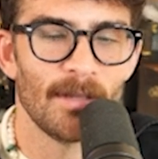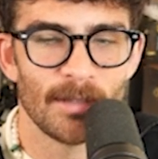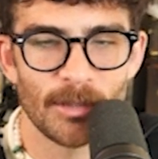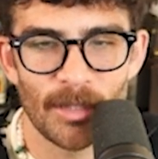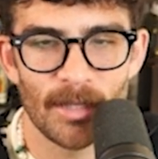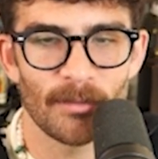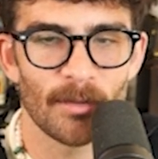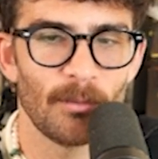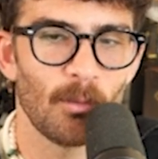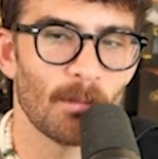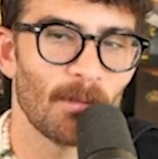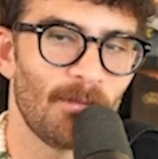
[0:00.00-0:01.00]
Jennifer, a
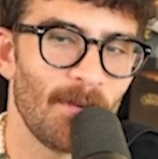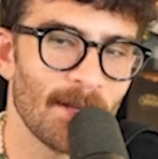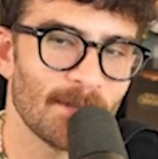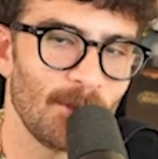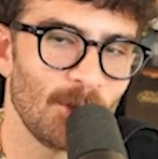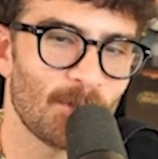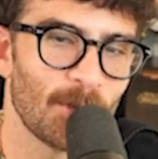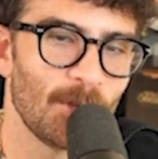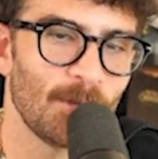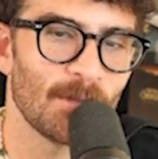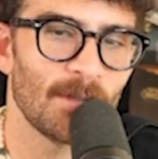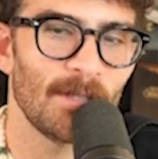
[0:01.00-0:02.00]
former Fox News
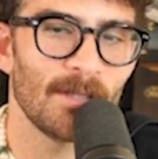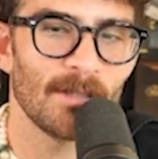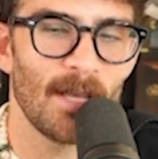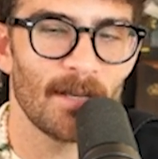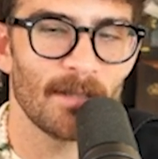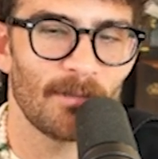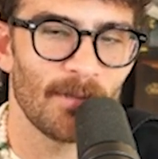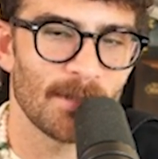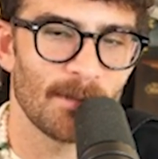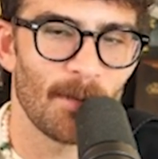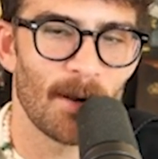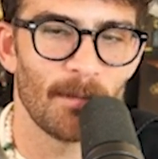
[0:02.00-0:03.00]
producer, is not a Defense
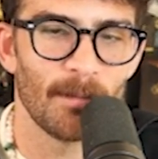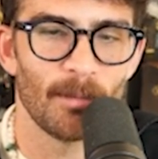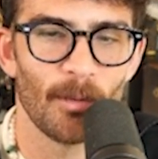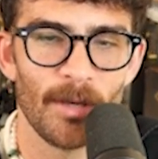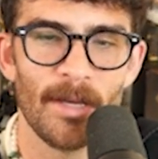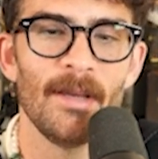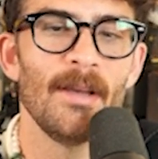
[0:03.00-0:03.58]
Department employee,